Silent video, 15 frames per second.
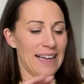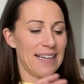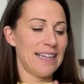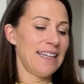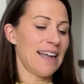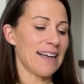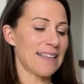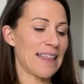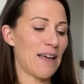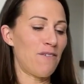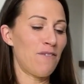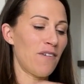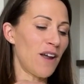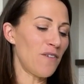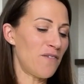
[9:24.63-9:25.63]
like they're
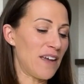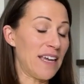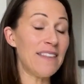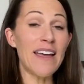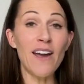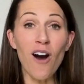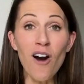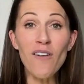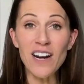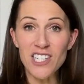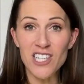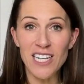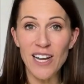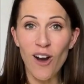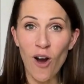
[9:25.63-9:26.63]
fluffy, they are
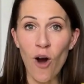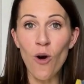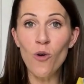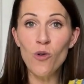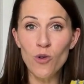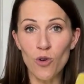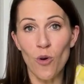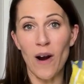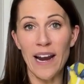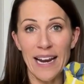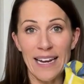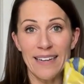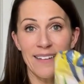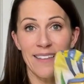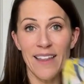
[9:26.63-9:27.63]
actually a whole
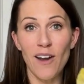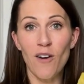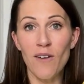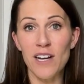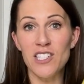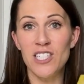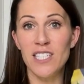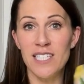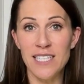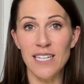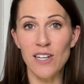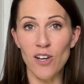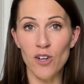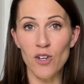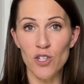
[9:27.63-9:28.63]
grain. They are actually still
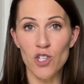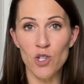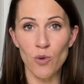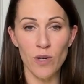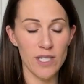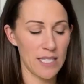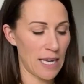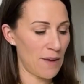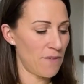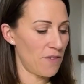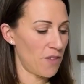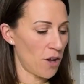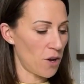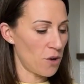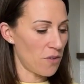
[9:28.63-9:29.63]
a good choice, even
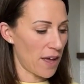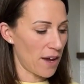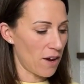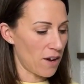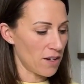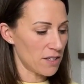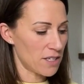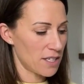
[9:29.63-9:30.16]
though they aren't